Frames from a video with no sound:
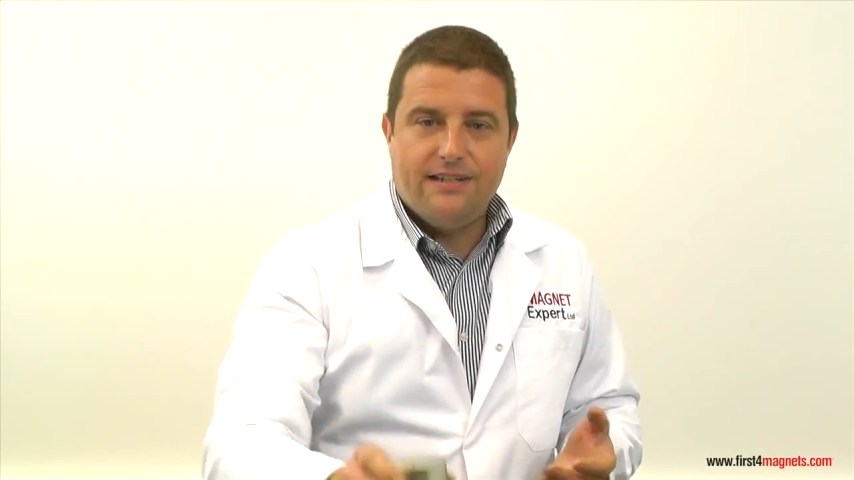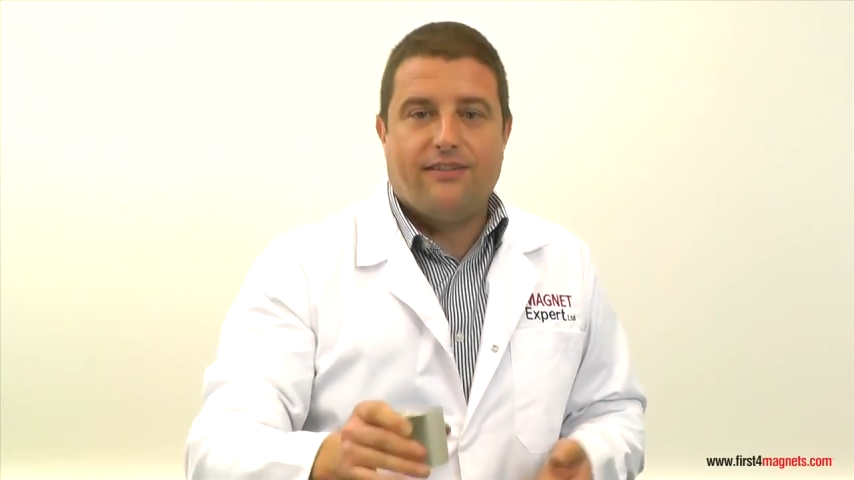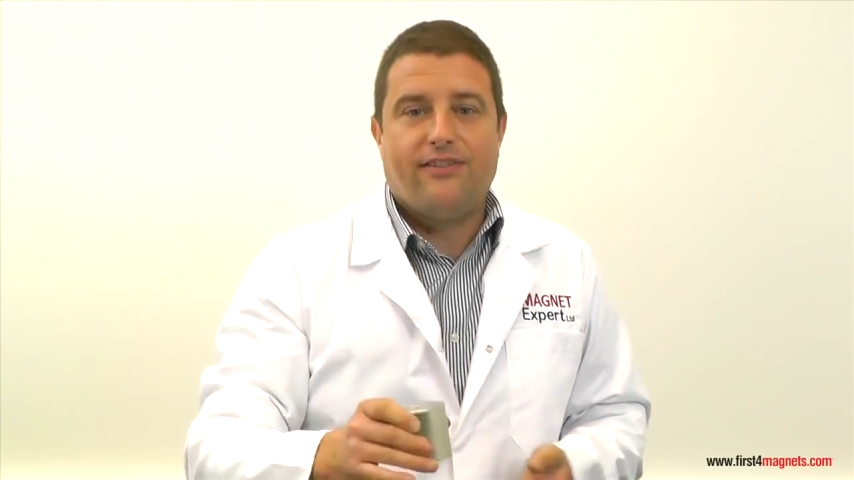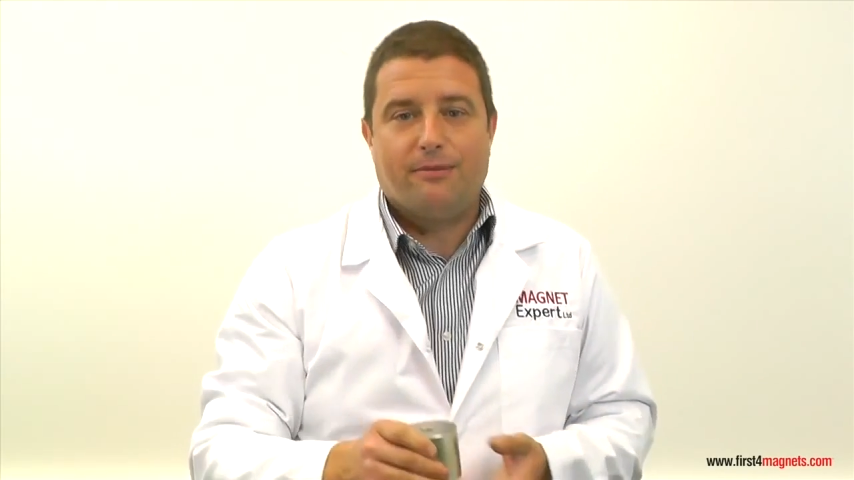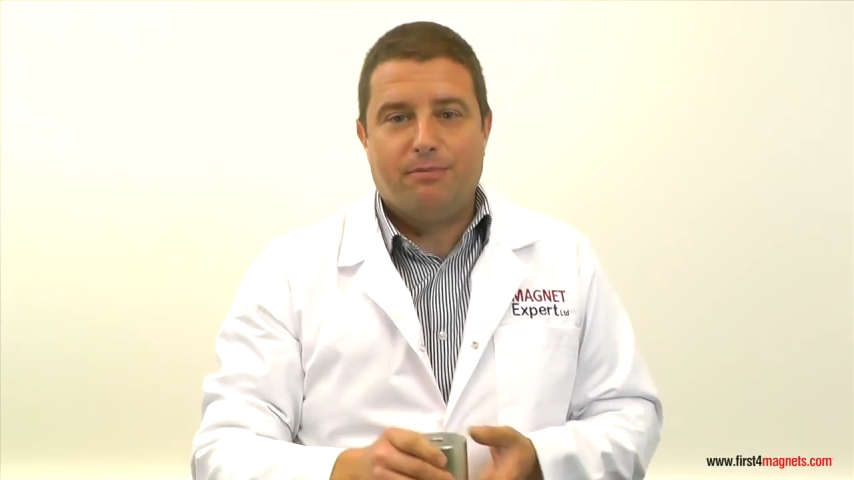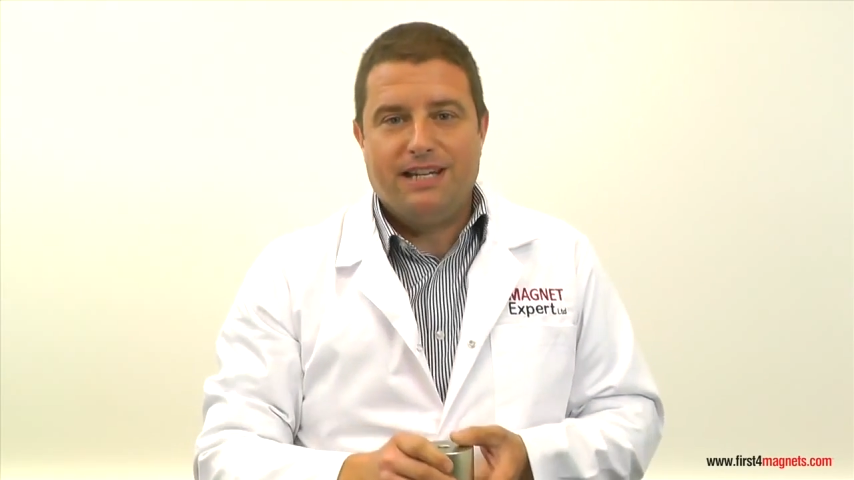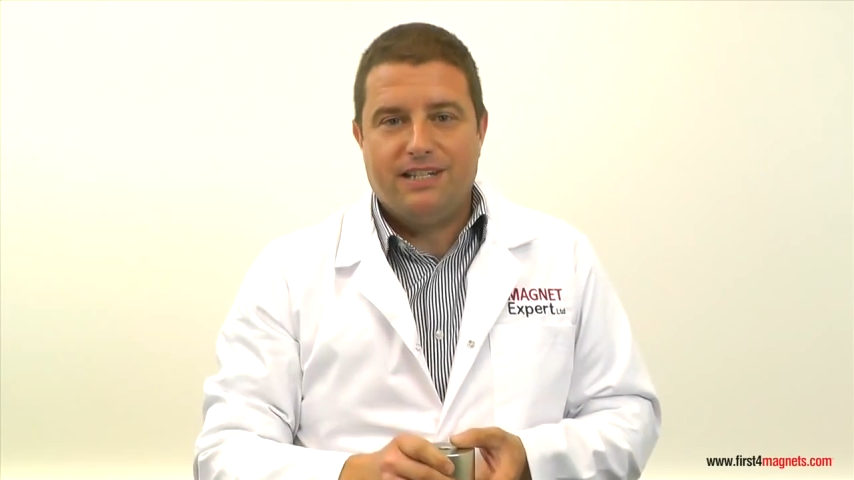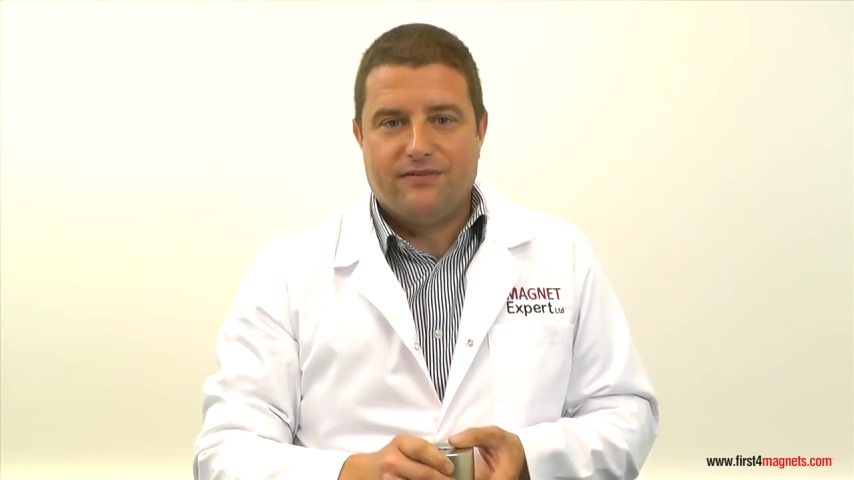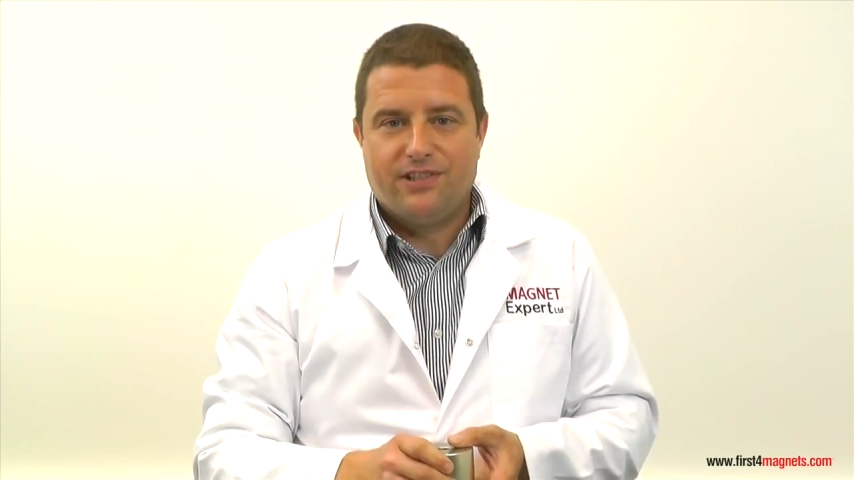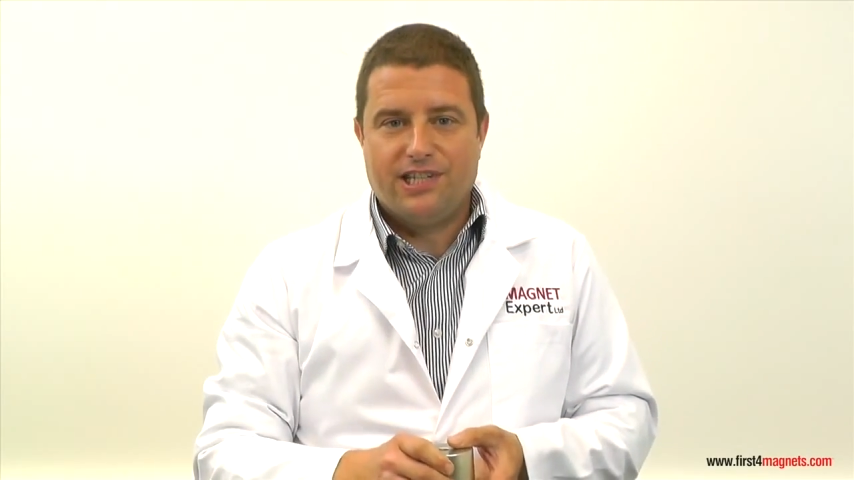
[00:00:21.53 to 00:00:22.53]
a thick
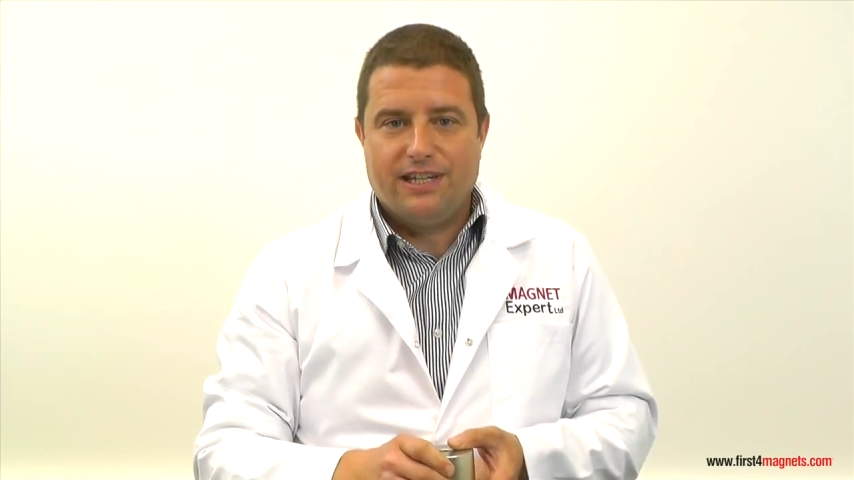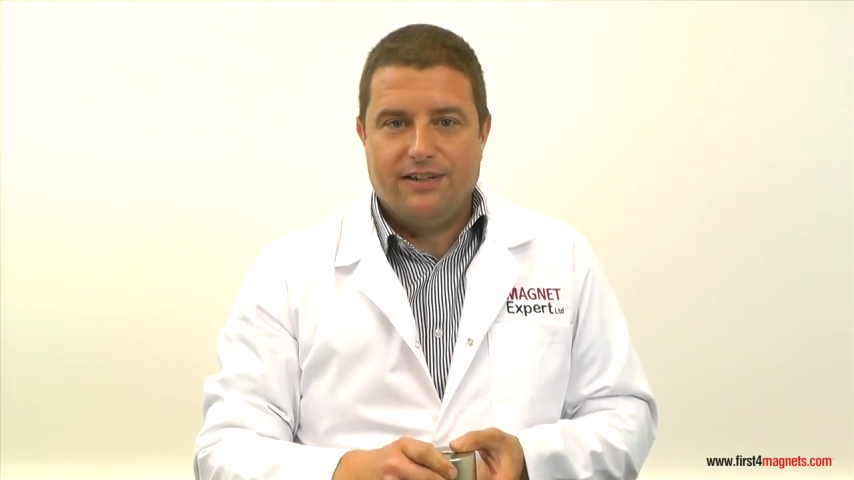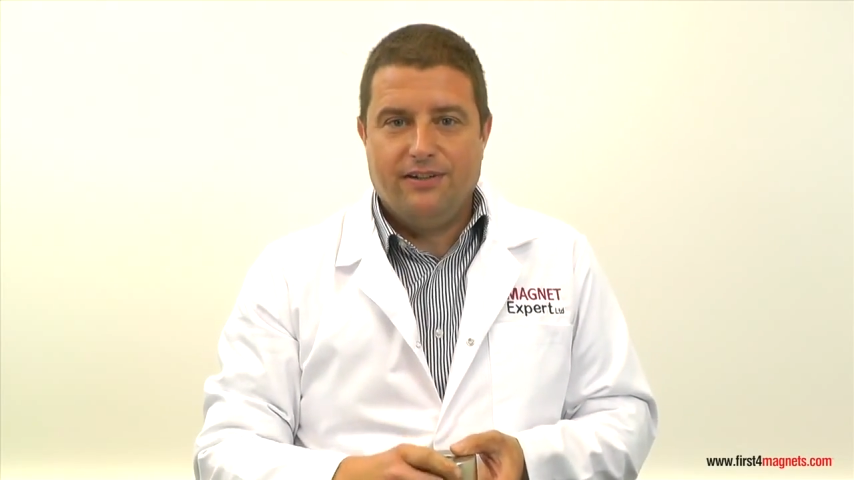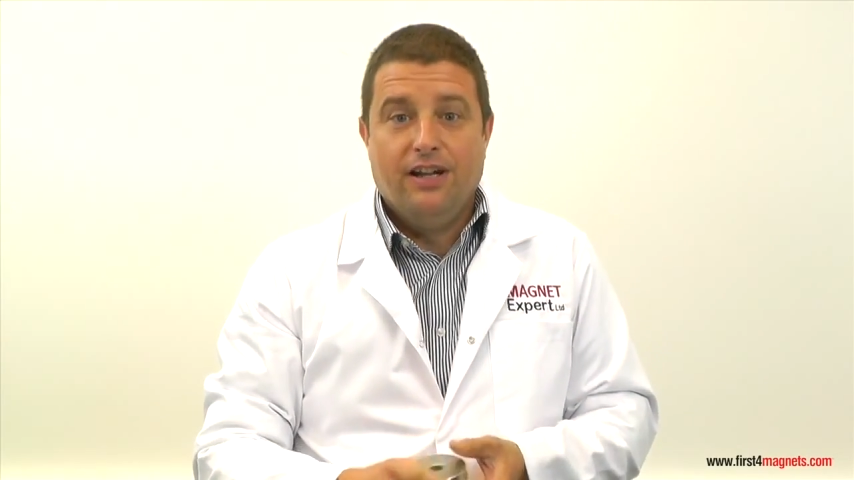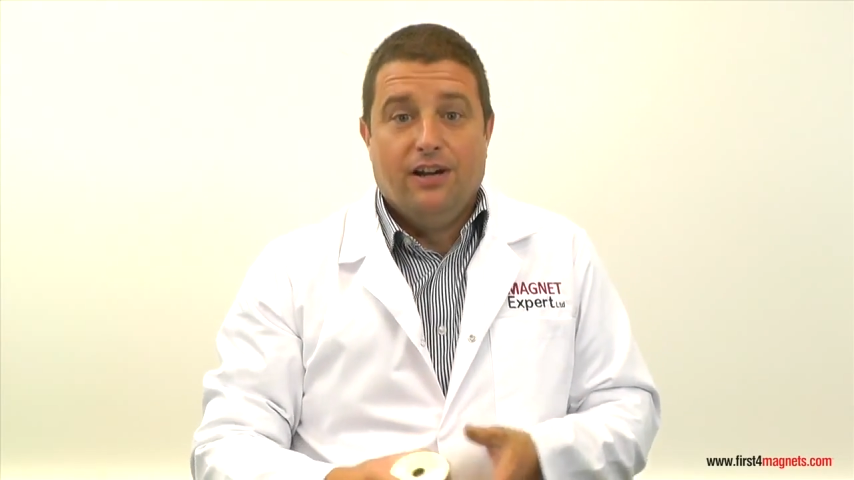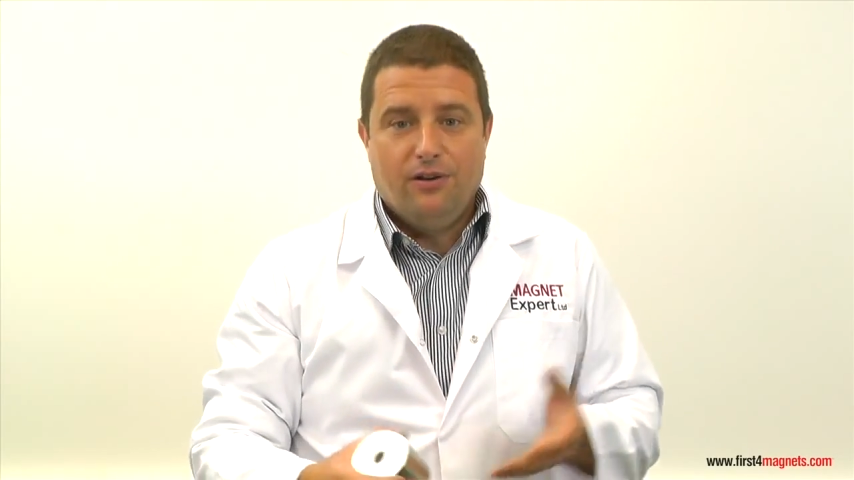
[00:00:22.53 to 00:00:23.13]
piece of steel,